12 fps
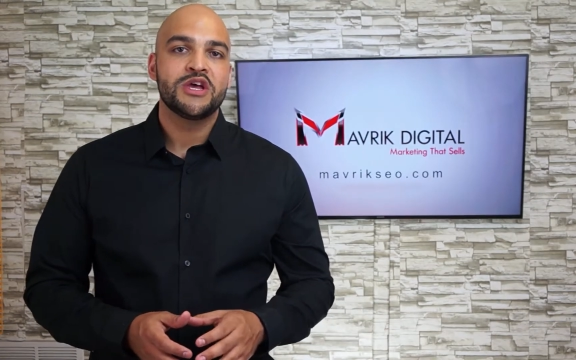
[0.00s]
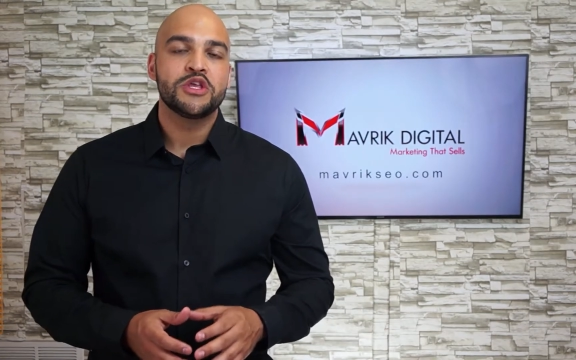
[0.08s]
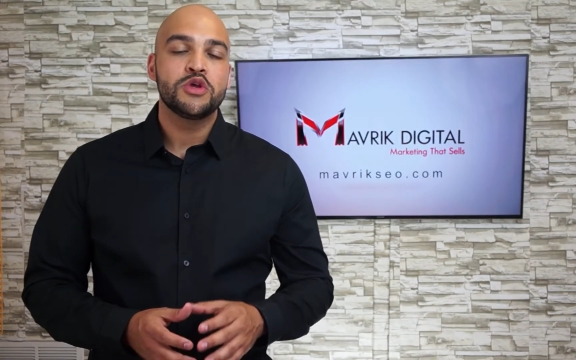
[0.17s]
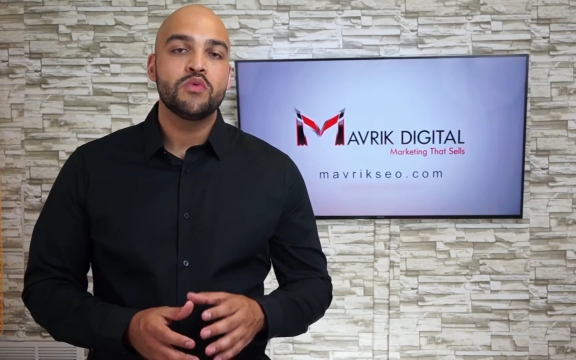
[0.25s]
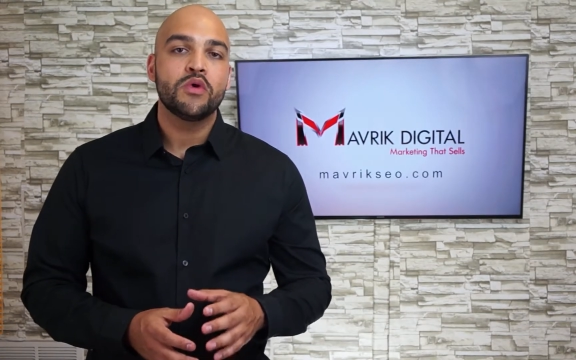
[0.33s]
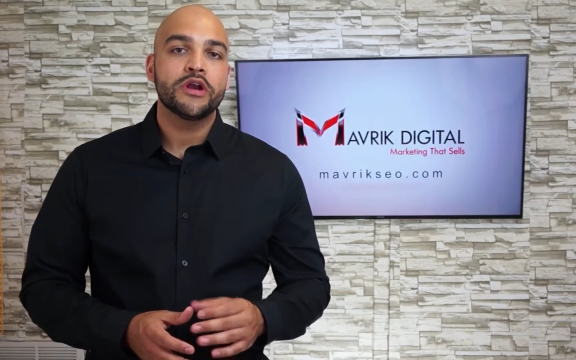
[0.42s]

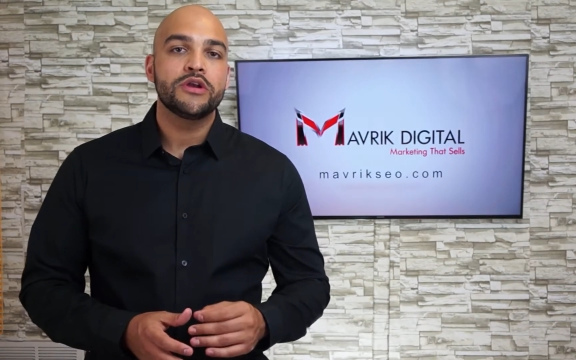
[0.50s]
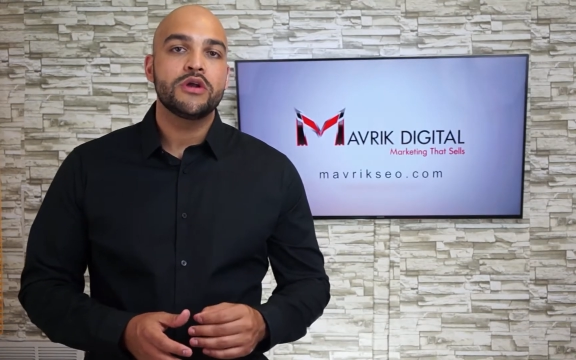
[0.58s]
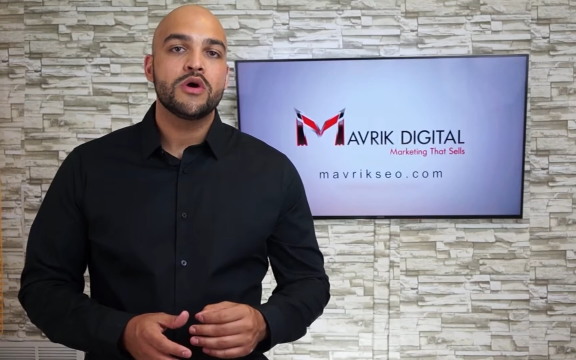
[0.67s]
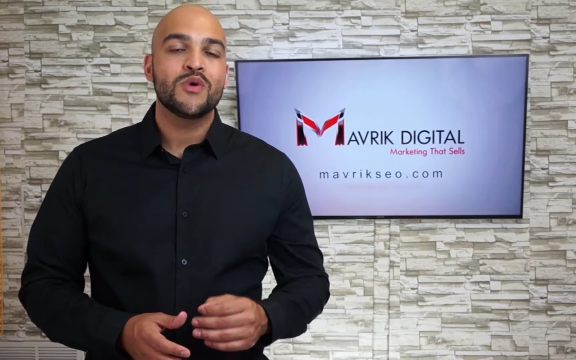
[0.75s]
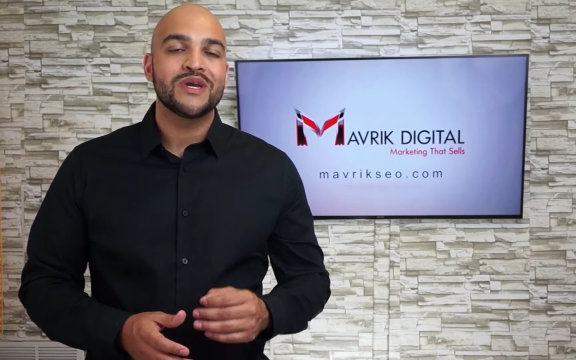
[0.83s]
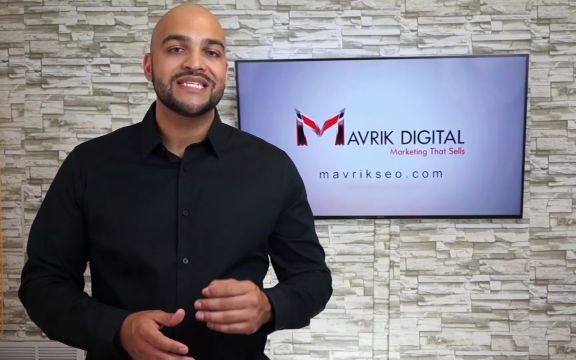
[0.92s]
You want to
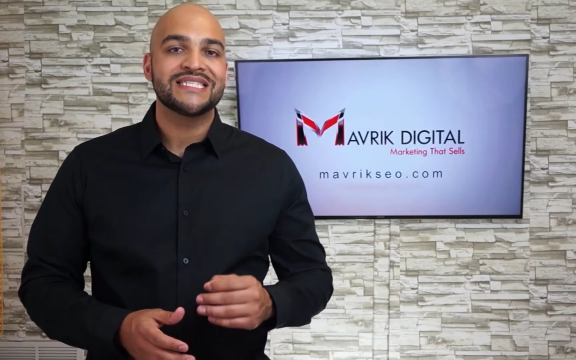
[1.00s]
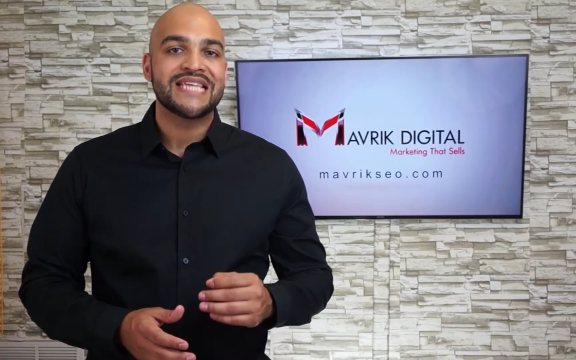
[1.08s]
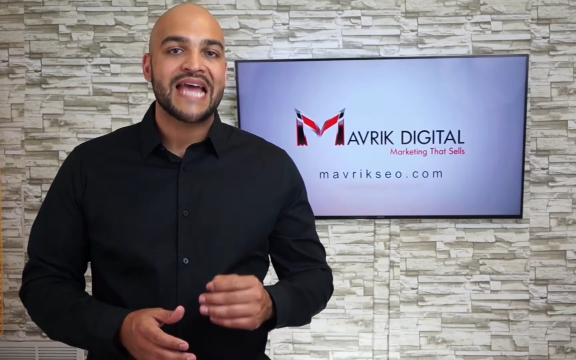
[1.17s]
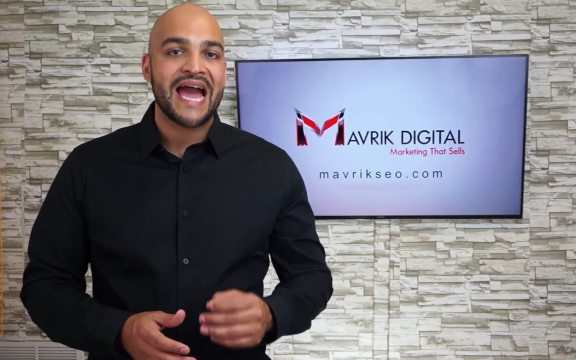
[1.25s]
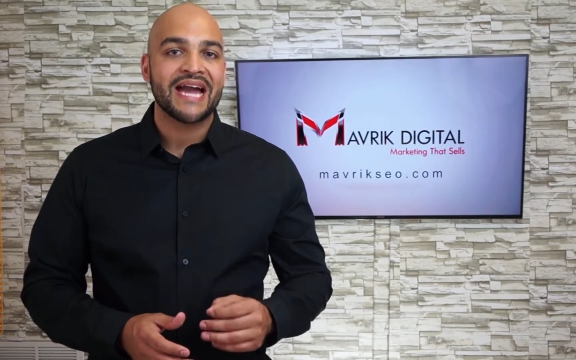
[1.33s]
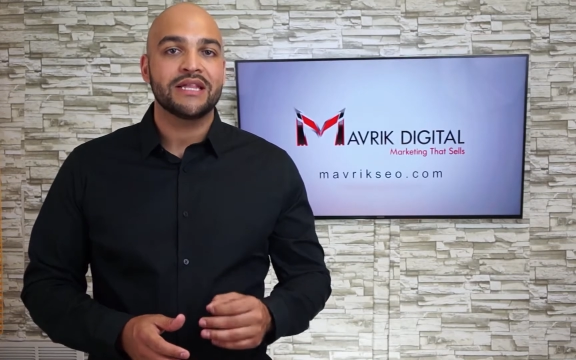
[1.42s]
know
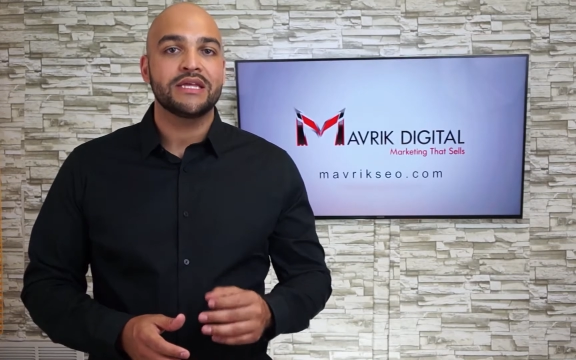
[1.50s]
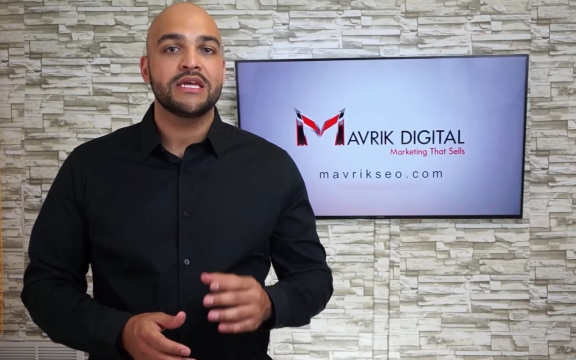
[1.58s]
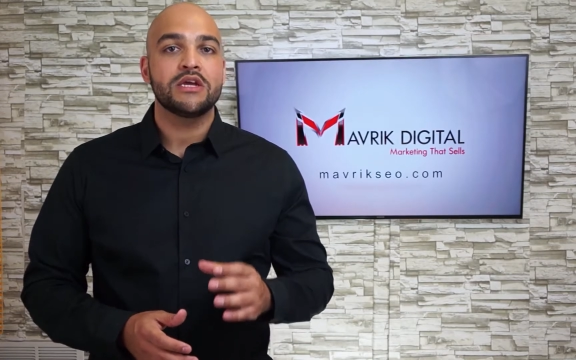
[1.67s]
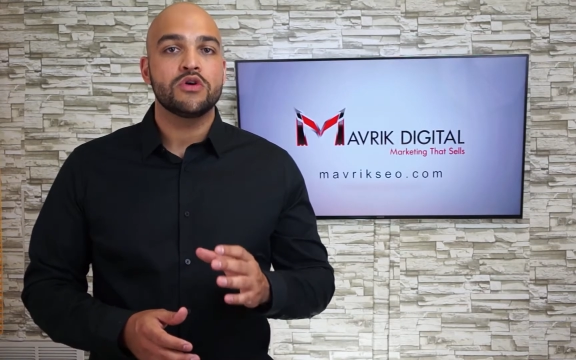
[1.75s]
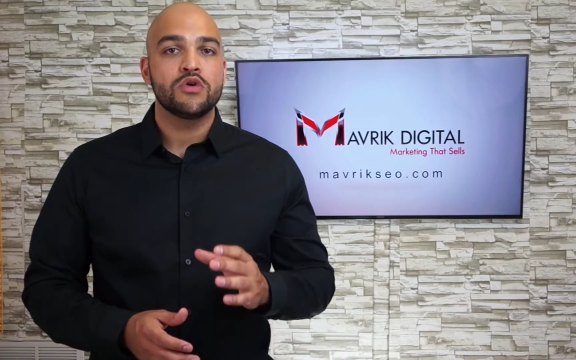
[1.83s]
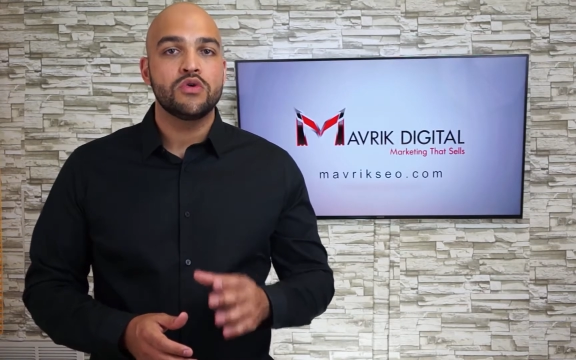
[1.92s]
exactly
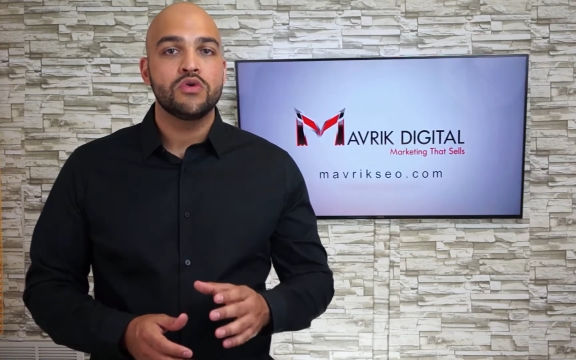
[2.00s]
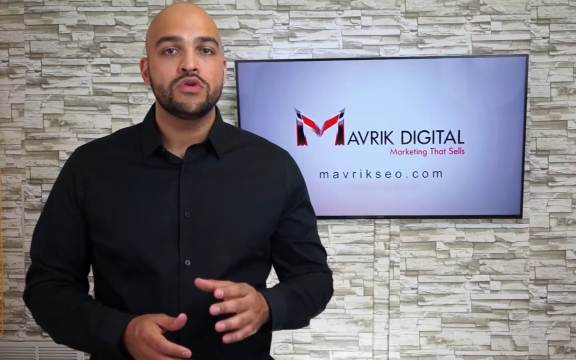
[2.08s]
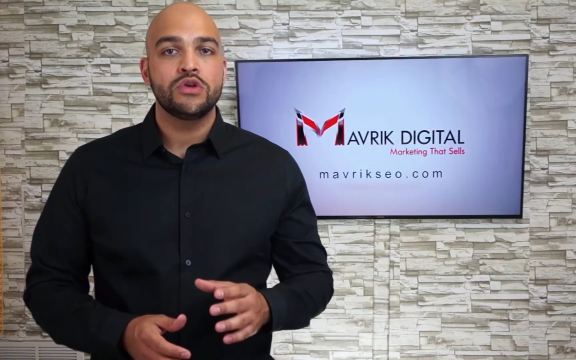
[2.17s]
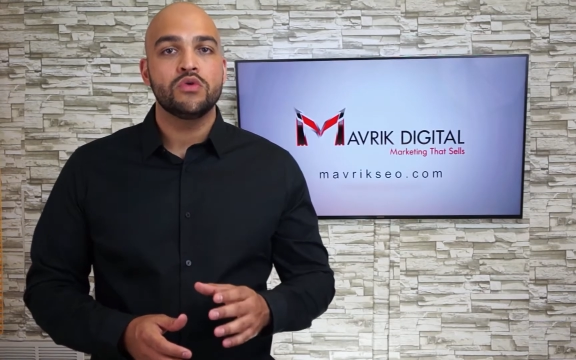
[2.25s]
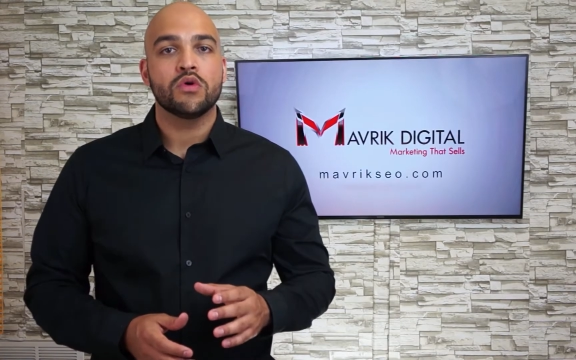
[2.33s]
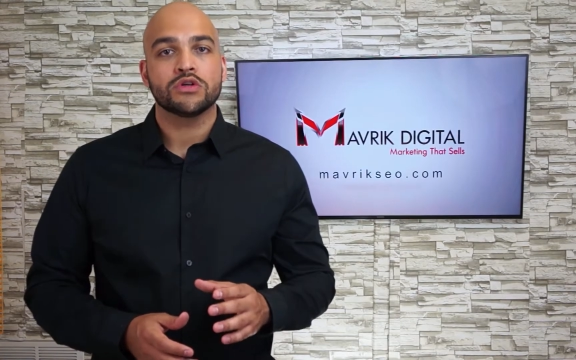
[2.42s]
who
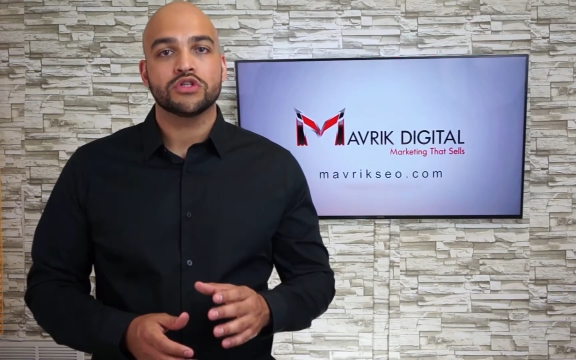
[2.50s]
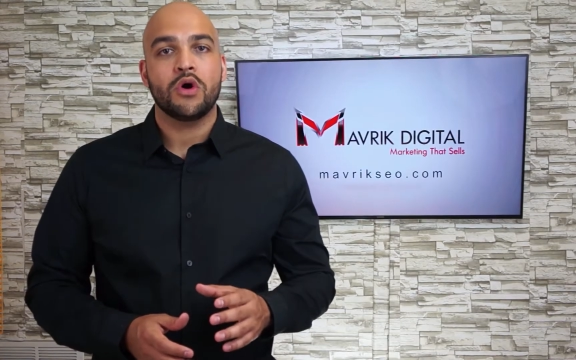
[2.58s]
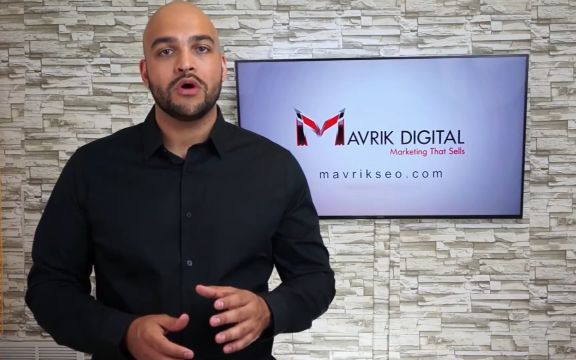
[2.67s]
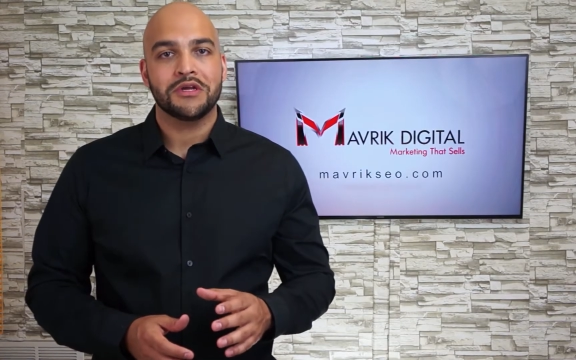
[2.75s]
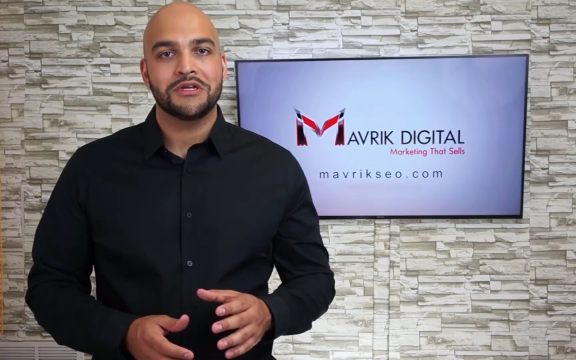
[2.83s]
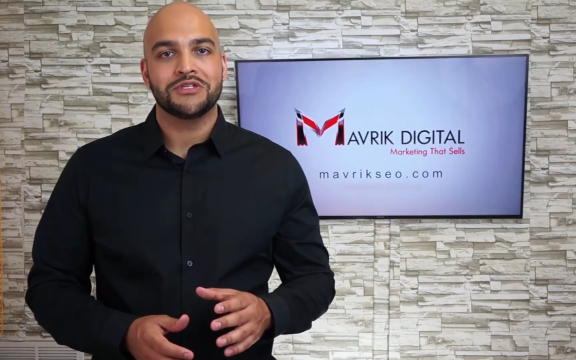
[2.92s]
you are
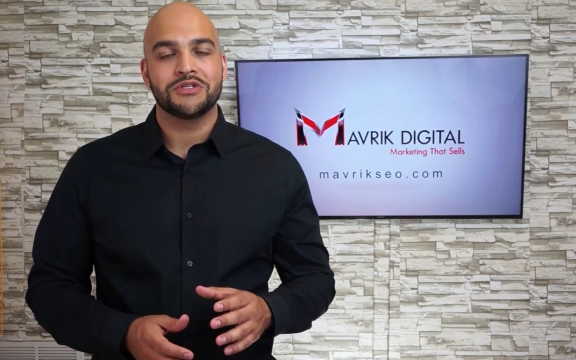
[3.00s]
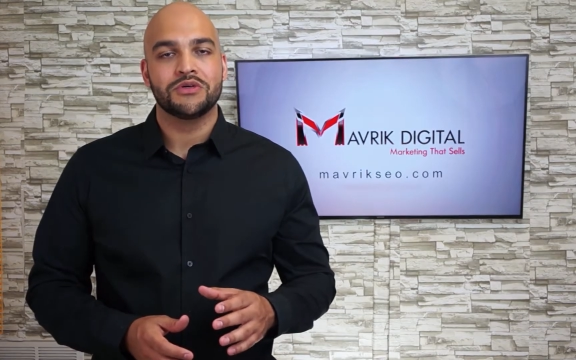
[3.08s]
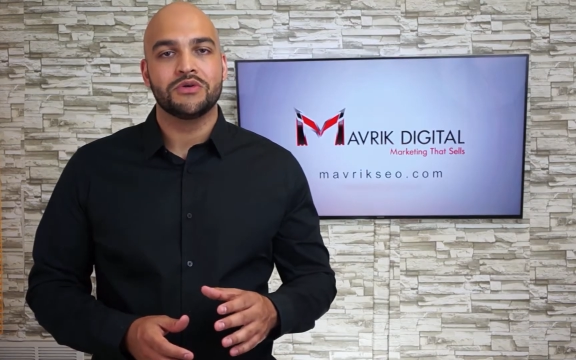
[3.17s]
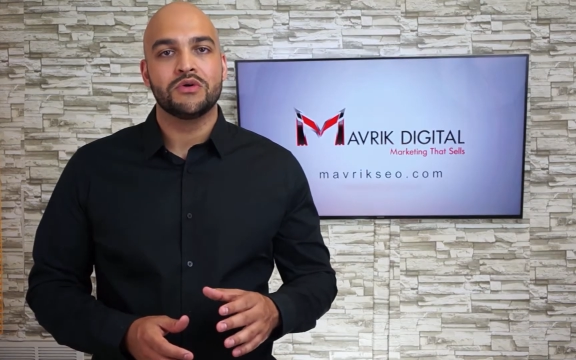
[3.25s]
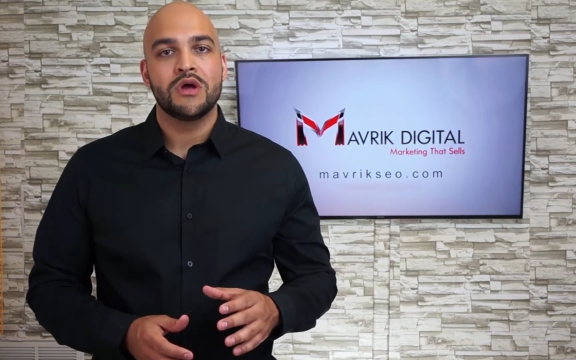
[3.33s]
talking to,